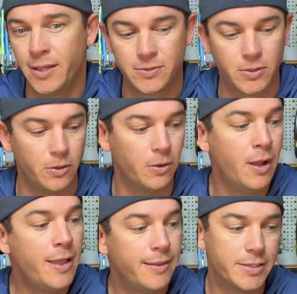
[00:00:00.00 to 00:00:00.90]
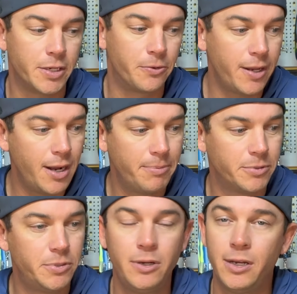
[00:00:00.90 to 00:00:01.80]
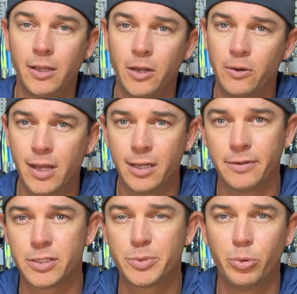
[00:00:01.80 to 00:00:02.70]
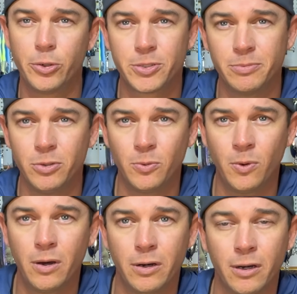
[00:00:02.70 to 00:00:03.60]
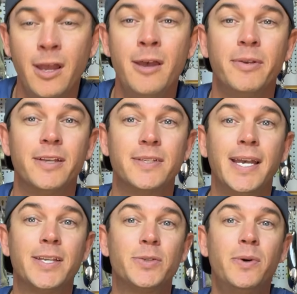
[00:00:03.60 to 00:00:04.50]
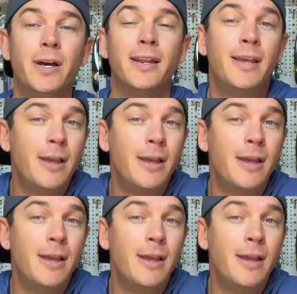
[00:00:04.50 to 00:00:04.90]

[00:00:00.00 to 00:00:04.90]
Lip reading: So that's a great opportunity to go kind of explore some new water, because guess what?